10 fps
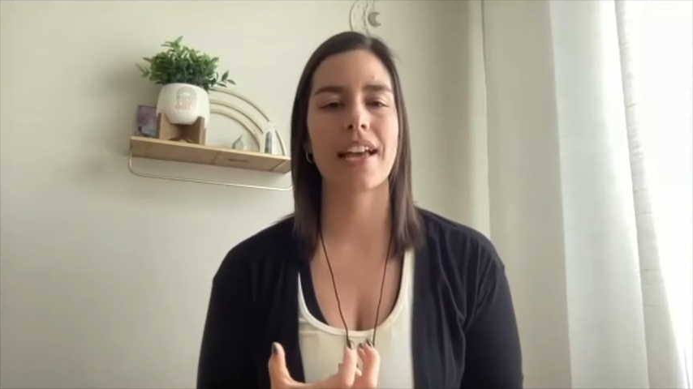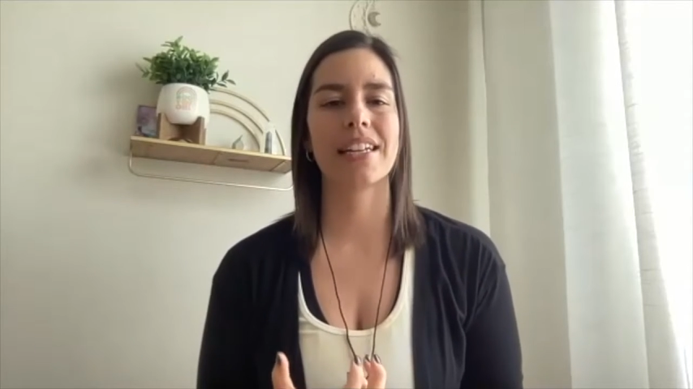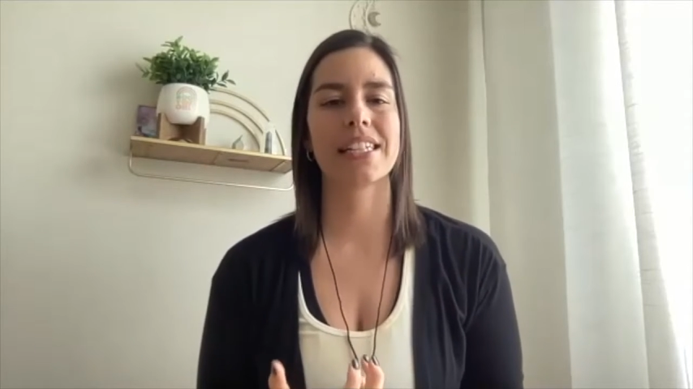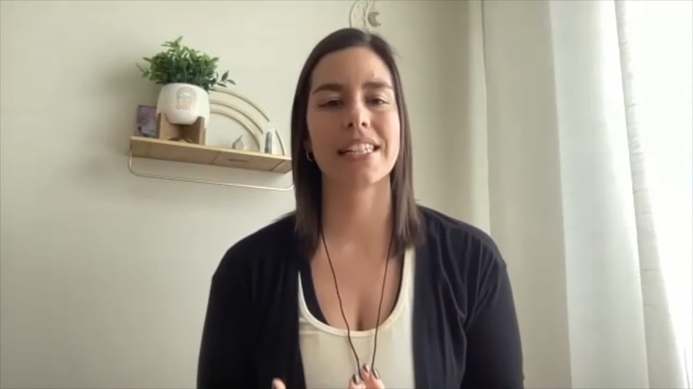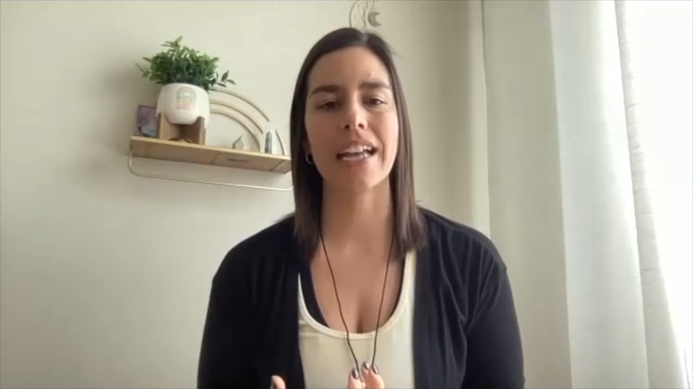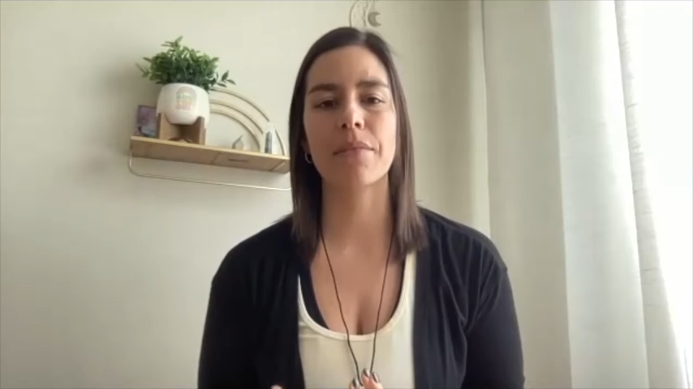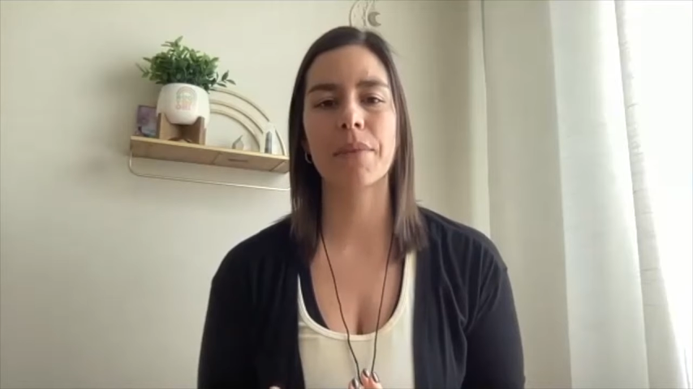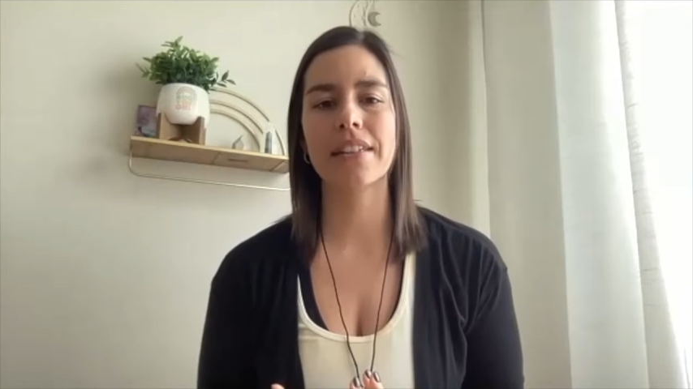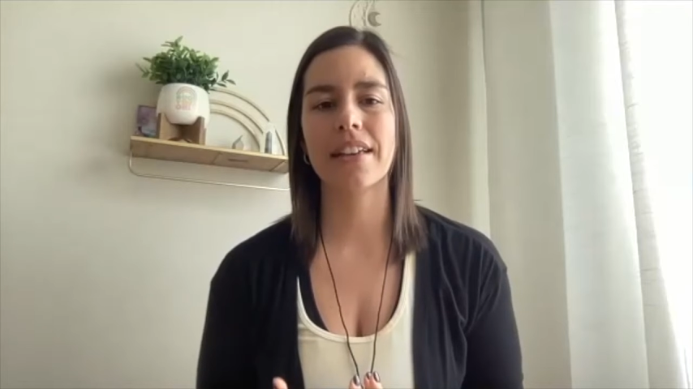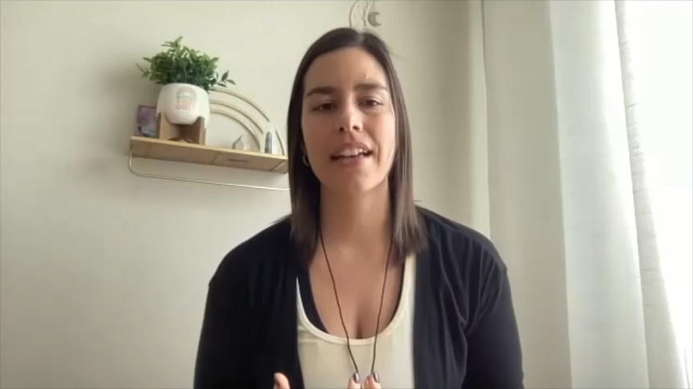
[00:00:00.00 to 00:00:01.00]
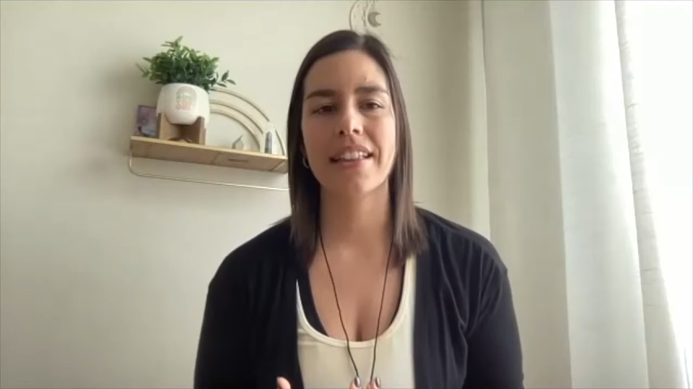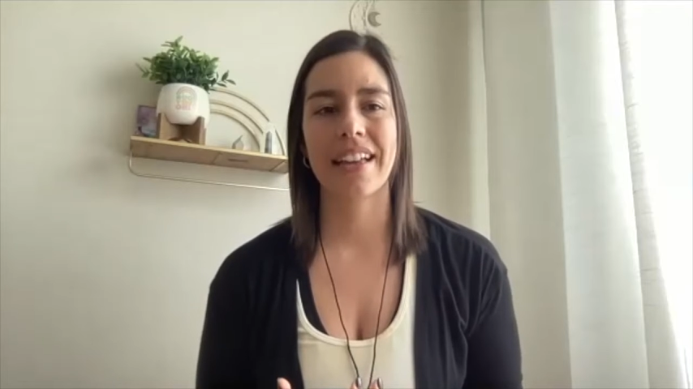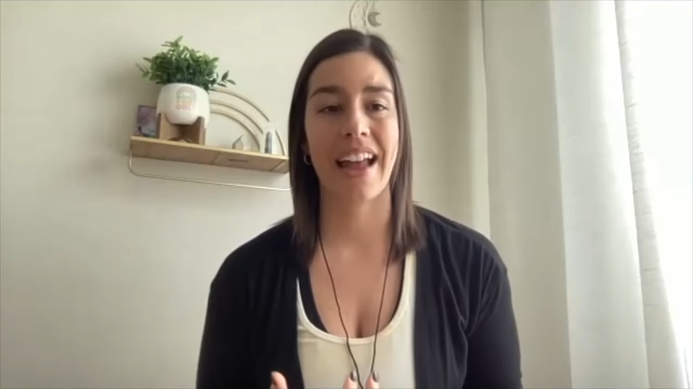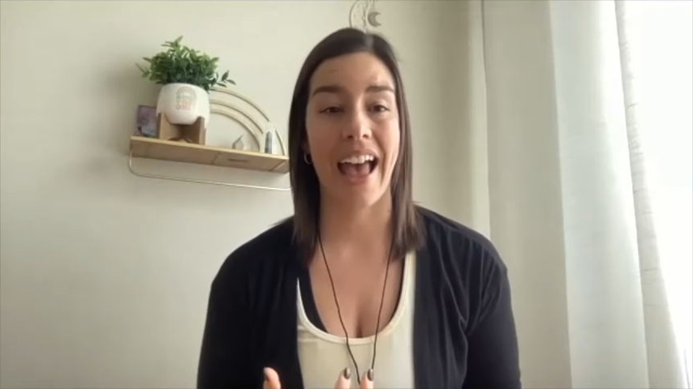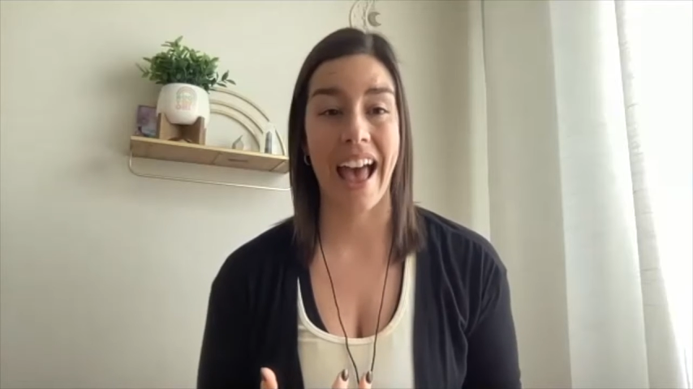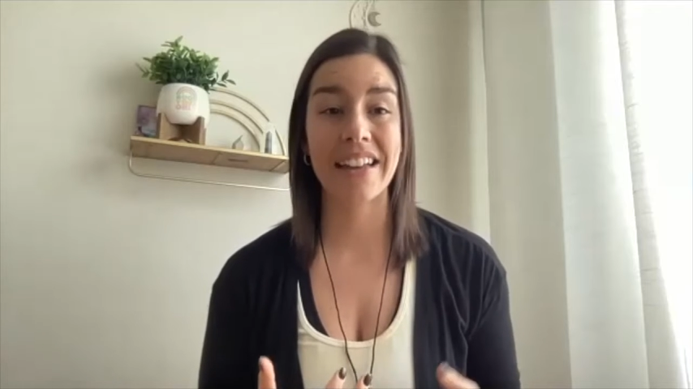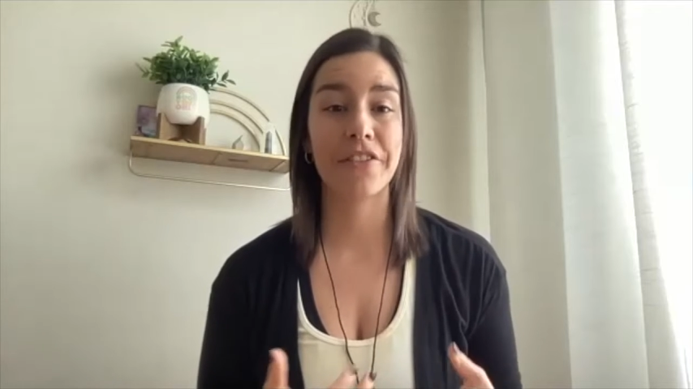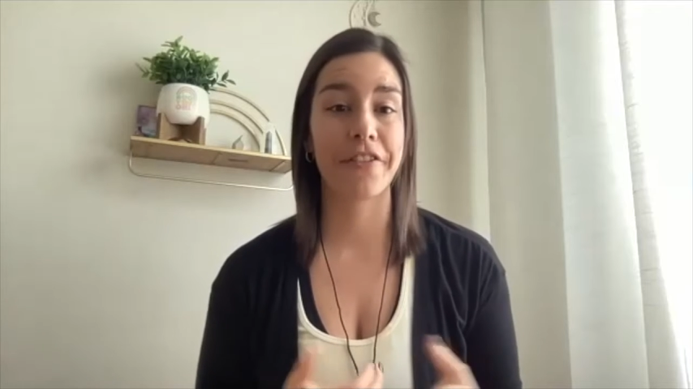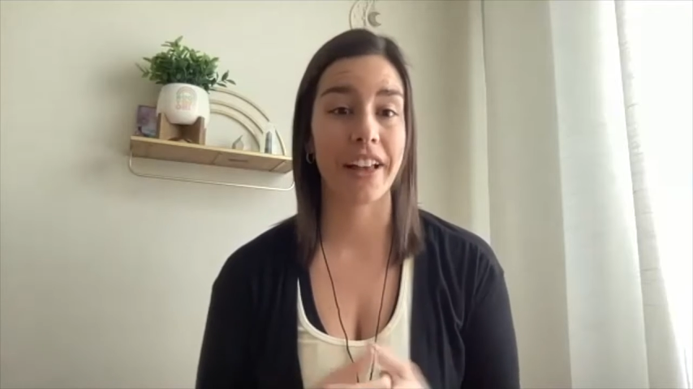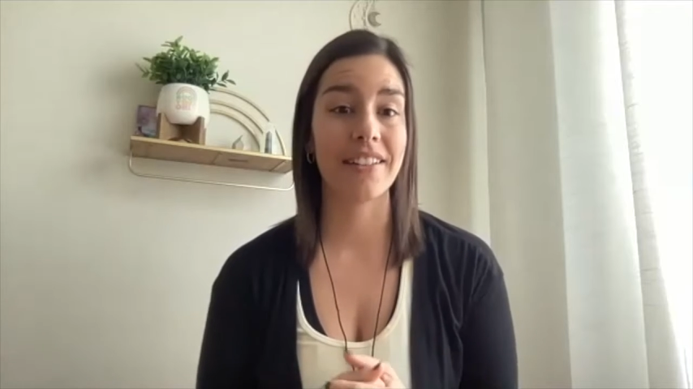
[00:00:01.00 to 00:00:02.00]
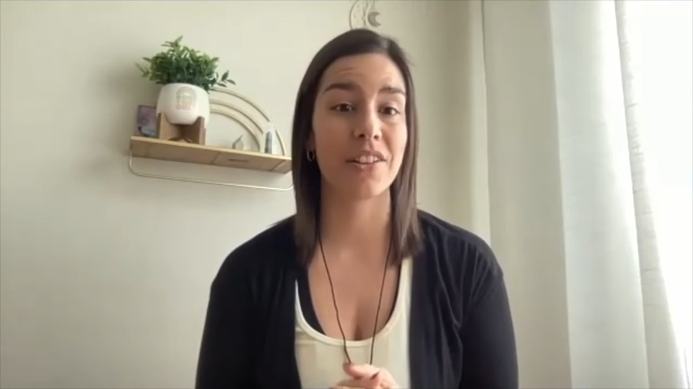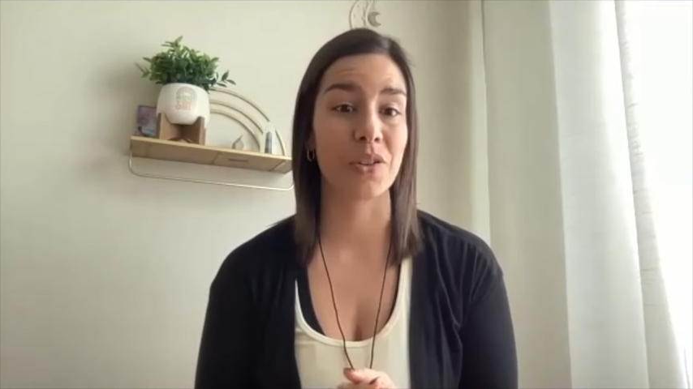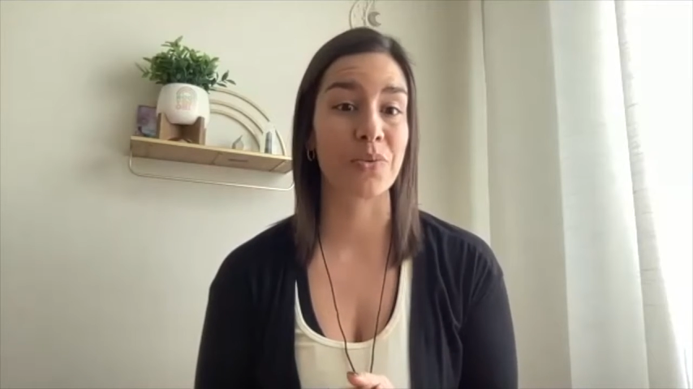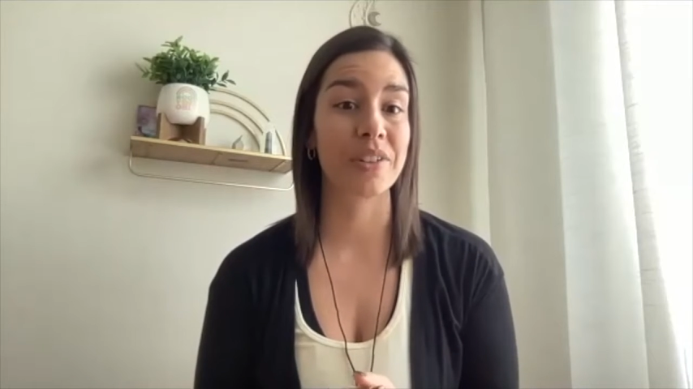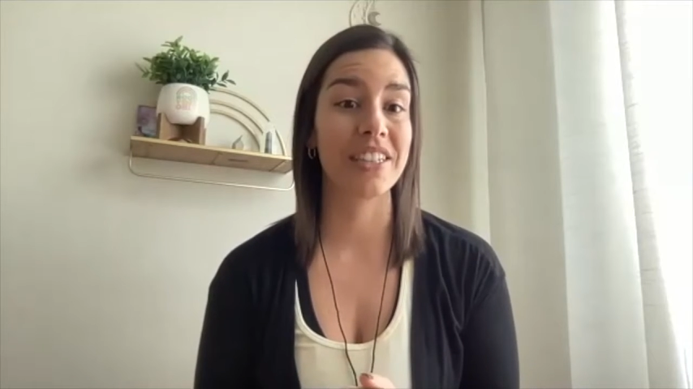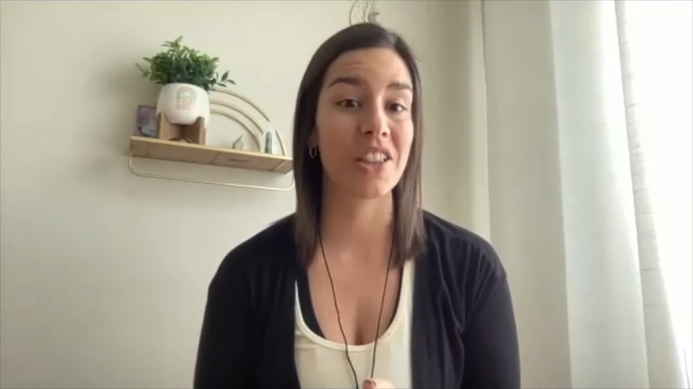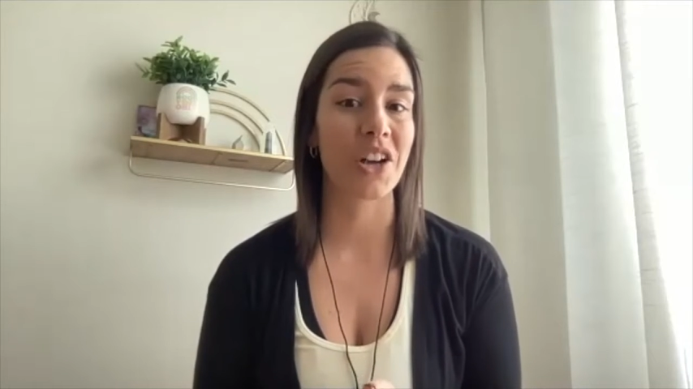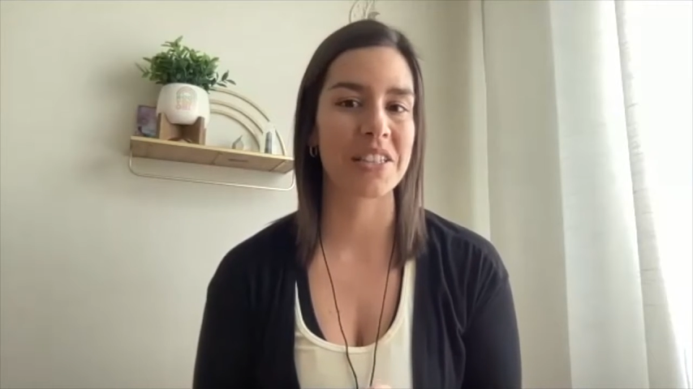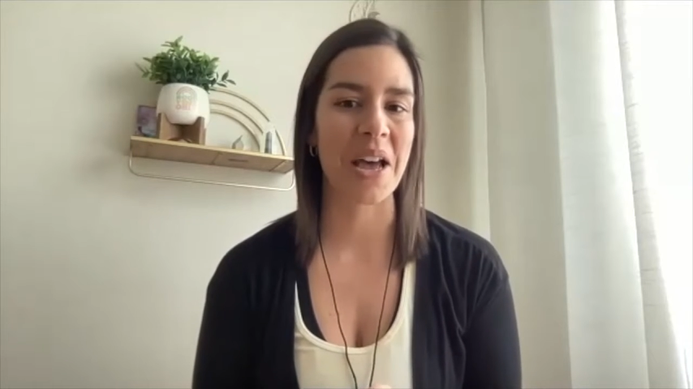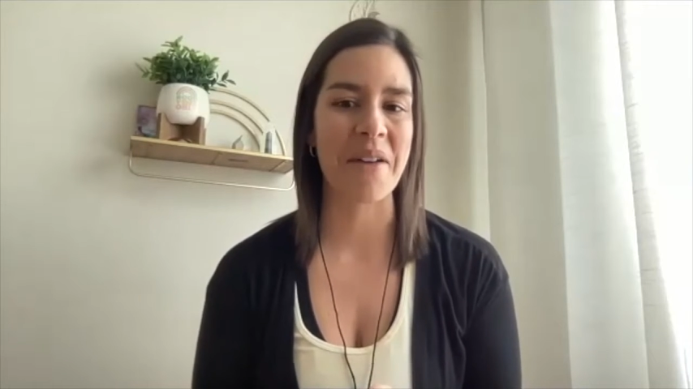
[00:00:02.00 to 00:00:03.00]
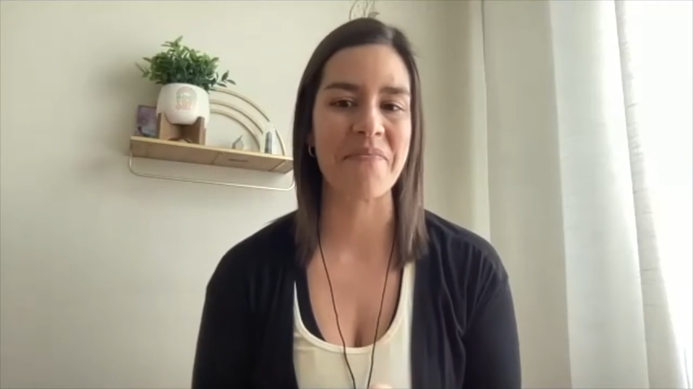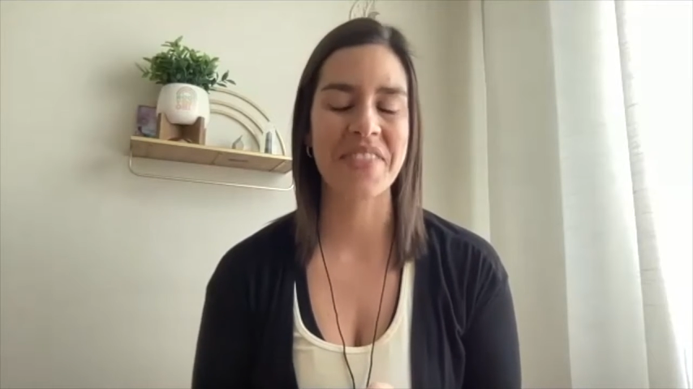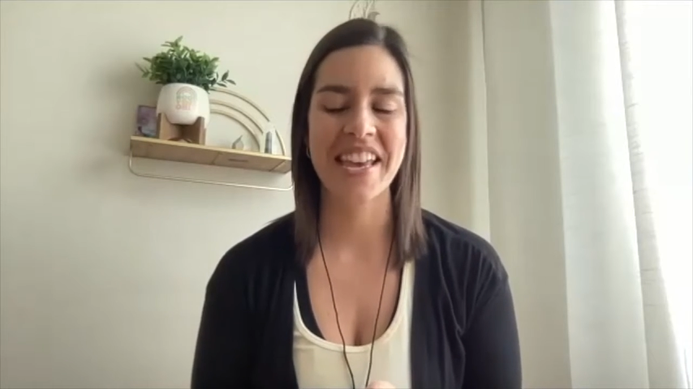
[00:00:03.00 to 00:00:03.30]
that excitement that I hadn't felt in a really long time.